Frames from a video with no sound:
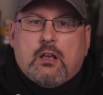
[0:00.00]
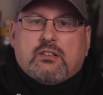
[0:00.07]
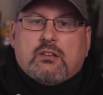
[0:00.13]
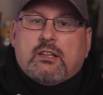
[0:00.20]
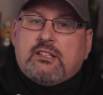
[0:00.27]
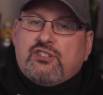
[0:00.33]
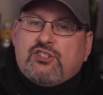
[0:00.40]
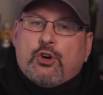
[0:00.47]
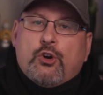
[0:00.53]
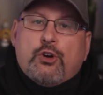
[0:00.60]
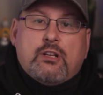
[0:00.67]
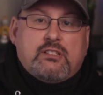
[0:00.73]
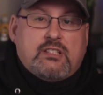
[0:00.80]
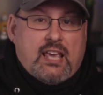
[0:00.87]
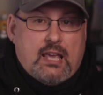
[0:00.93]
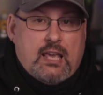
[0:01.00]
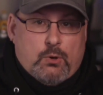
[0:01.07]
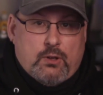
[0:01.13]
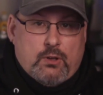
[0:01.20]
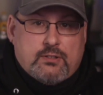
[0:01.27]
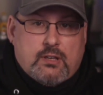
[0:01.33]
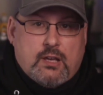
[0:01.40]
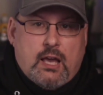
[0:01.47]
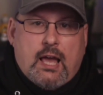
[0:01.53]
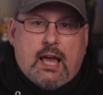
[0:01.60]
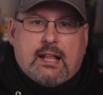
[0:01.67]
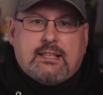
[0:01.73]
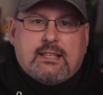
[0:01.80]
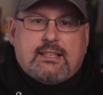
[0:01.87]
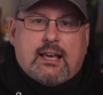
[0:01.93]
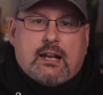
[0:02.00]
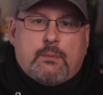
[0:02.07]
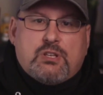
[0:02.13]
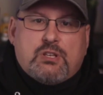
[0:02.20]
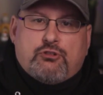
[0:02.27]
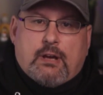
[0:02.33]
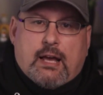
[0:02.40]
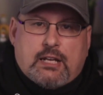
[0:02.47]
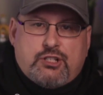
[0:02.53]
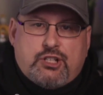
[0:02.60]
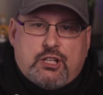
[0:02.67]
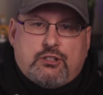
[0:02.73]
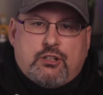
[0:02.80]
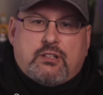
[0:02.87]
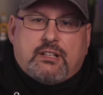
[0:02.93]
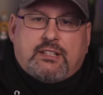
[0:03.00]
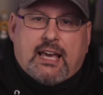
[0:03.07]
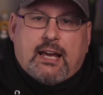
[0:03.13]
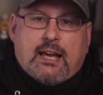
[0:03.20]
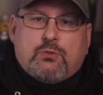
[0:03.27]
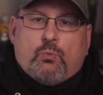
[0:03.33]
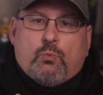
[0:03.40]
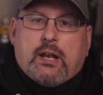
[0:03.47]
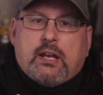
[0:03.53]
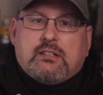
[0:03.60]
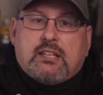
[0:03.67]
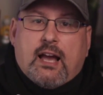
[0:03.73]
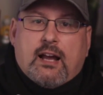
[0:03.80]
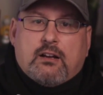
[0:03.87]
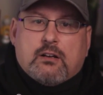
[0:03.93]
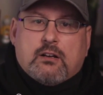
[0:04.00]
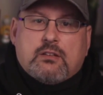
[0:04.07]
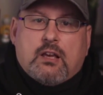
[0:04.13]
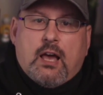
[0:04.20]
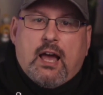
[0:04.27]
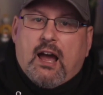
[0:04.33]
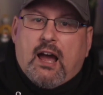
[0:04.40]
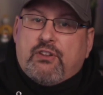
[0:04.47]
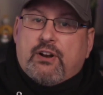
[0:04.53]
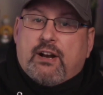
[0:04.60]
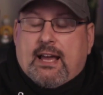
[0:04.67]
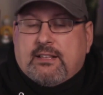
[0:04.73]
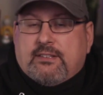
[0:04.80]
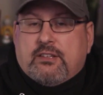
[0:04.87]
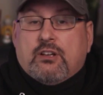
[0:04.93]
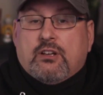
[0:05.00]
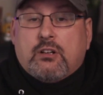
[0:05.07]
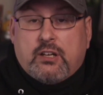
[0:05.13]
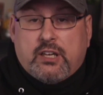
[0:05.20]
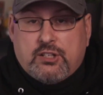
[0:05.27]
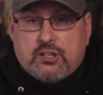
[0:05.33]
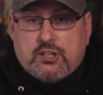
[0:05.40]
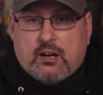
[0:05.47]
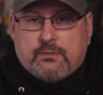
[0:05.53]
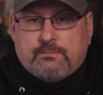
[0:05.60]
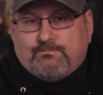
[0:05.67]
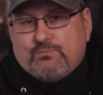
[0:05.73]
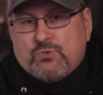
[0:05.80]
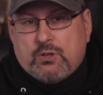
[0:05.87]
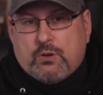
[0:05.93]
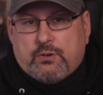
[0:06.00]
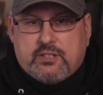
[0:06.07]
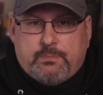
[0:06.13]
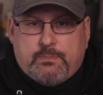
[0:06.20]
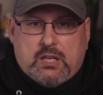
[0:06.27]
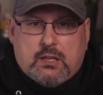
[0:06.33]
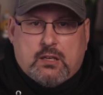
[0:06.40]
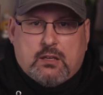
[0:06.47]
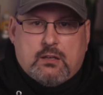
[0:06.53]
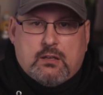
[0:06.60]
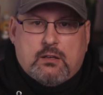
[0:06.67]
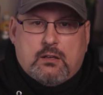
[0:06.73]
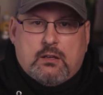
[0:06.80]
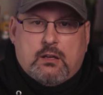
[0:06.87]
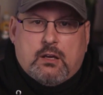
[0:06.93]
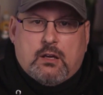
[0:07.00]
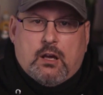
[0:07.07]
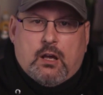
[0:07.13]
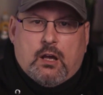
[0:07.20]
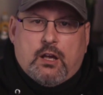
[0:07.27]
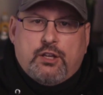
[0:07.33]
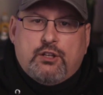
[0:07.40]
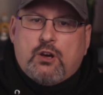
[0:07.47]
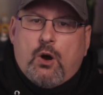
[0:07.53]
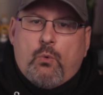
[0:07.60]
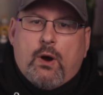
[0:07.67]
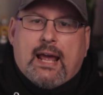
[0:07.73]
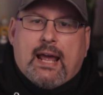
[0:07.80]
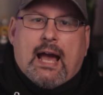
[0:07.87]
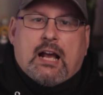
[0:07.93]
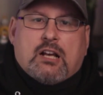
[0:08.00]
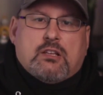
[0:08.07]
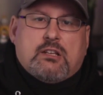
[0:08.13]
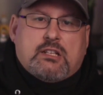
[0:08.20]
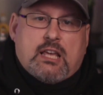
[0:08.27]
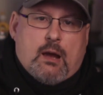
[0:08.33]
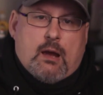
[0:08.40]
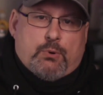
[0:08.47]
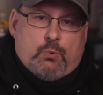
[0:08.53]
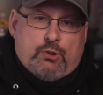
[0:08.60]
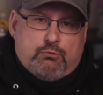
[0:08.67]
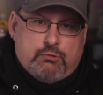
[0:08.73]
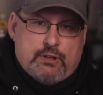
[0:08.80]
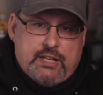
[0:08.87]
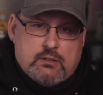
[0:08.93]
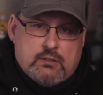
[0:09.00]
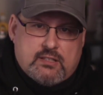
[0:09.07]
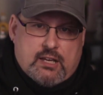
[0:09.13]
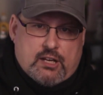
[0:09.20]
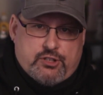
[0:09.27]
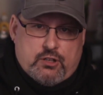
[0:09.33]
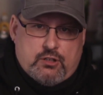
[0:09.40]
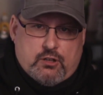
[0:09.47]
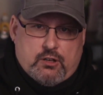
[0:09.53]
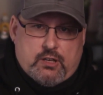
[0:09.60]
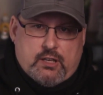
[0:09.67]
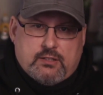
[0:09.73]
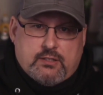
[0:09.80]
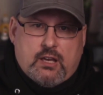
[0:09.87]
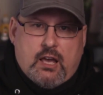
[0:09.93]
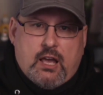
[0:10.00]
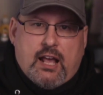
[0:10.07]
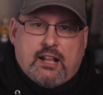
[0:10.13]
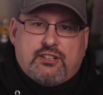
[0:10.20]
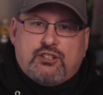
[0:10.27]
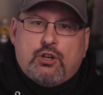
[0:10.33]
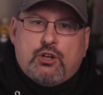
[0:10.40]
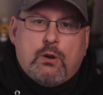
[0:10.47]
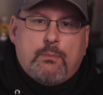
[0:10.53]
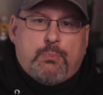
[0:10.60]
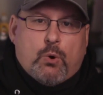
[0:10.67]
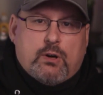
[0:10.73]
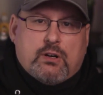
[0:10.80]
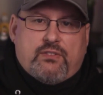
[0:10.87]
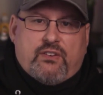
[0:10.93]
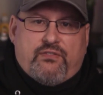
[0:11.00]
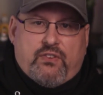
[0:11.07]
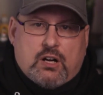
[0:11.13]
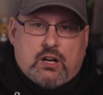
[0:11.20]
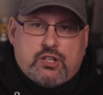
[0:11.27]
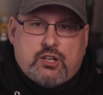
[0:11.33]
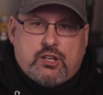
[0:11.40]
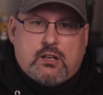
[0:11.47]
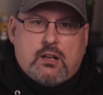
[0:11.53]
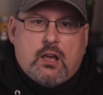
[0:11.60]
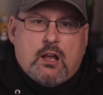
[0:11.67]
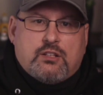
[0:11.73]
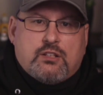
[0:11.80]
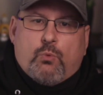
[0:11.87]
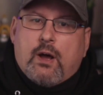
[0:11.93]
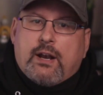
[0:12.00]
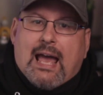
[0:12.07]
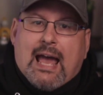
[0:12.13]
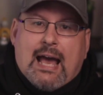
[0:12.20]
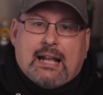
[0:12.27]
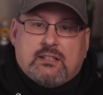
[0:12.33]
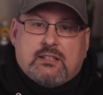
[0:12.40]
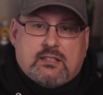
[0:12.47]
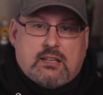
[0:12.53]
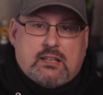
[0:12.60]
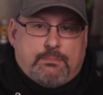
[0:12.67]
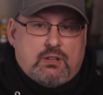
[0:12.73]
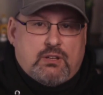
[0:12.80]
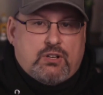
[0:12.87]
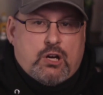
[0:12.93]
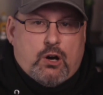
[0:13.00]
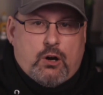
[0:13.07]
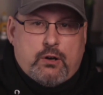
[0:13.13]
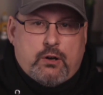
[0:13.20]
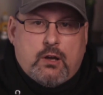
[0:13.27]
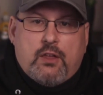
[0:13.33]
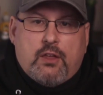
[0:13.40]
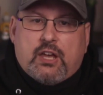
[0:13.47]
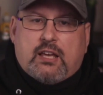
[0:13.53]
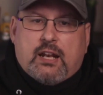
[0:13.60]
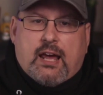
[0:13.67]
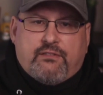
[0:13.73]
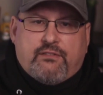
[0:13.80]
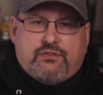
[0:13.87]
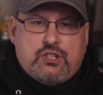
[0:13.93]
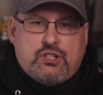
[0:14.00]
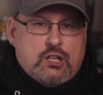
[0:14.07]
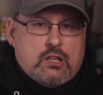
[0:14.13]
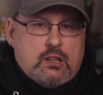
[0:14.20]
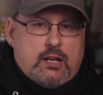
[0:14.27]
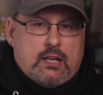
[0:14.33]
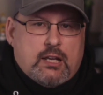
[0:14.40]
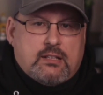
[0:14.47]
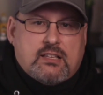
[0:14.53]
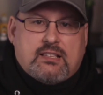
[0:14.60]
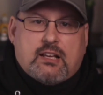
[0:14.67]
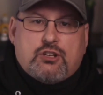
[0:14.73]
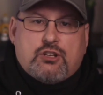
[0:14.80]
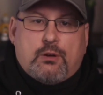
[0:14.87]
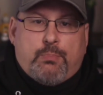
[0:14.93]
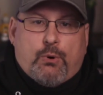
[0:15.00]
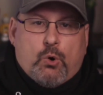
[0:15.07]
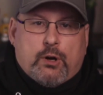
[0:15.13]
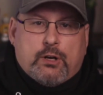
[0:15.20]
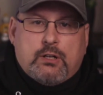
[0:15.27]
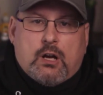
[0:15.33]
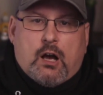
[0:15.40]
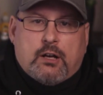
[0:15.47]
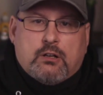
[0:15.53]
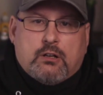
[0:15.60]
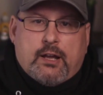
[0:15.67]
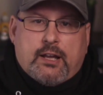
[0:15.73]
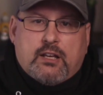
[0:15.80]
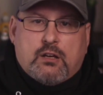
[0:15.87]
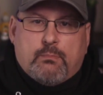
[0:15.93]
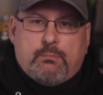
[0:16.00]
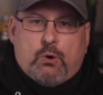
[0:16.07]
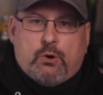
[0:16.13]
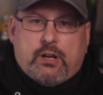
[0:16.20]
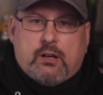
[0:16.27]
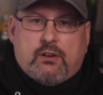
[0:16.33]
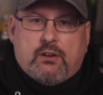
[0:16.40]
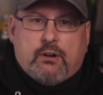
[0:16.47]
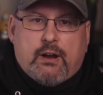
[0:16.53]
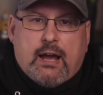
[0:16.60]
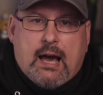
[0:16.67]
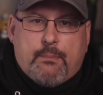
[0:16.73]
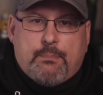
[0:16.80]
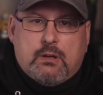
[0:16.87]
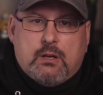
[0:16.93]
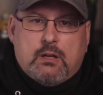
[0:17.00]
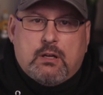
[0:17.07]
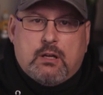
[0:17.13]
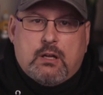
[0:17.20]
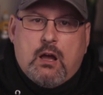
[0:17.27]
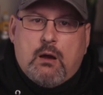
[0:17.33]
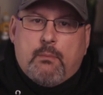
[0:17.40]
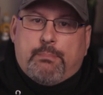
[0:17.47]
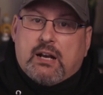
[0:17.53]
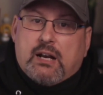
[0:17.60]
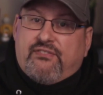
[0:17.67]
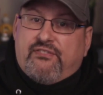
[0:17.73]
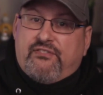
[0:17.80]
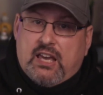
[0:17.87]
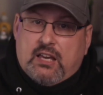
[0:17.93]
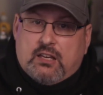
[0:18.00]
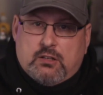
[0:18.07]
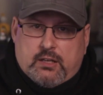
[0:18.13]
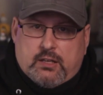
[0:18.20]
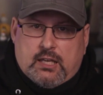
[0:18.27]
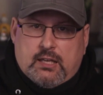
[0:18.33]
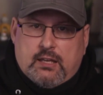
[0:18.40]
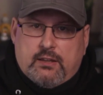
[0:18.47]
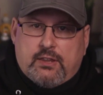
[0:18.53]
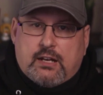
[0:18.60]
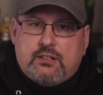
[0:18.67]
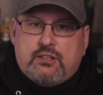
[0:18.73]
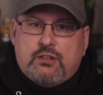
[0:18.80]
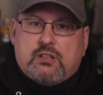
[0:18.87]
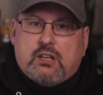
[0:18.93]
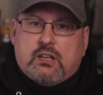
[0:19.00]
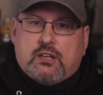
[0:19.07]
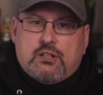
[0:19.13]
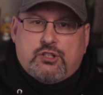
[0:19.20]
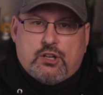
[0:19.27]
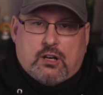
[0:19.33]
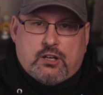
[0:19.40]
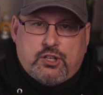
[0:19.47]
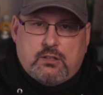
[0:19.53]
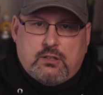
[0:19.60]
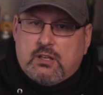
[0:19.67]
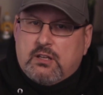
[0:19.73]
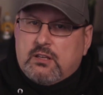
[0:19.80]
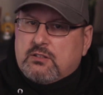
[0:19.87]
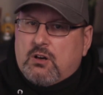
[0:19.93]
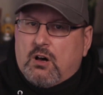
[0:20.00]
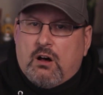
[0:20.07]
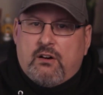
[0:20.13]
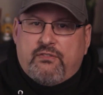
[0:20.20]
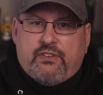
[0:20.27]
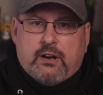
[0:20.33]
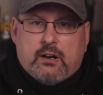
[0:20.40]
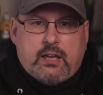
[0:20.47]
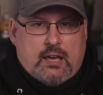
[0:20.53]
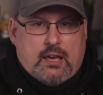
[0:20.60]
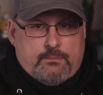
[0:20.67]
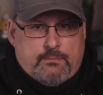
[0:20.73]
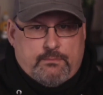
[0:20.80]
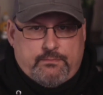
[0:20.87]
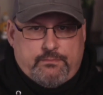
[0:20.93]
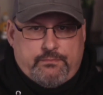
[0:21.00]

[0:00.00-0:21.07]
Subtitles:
So let's turn the tables and set up a strategy to detect when attackers have their hands in the cookie jar, so to speak. You don't want to actually tamper with real session cookies. It's too important of a function to want to add deceptive code that could add fragility to such an important underlying component of your app. But a fake cookie that is used in conjunction is all fair game.